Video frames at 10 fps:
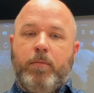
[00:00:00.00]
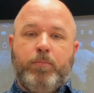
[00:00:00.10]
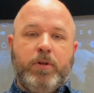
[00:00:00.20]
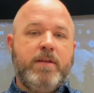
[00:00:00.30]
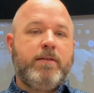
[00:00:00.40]

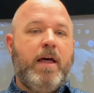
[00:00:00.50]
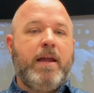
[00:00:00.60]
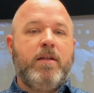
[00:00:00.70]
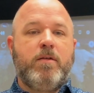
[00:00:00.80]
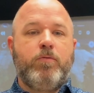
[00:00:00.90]
Please
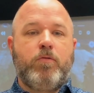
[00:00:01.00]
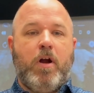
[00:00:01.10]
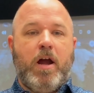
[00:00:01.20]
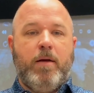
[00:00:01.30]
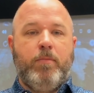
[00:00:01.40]
like and
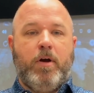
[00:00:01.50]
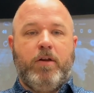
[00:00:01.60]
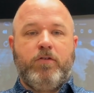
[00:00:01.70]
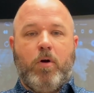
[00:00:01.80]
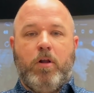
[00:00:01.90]
subscribe
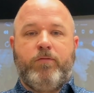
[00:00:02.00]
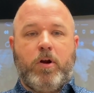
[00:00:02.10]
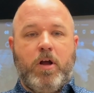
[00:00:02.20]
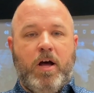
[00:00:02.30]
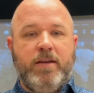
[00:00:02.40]
to all of our
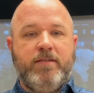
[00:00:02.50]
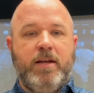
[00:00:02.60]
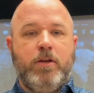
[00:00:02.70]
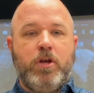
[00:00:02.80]
content.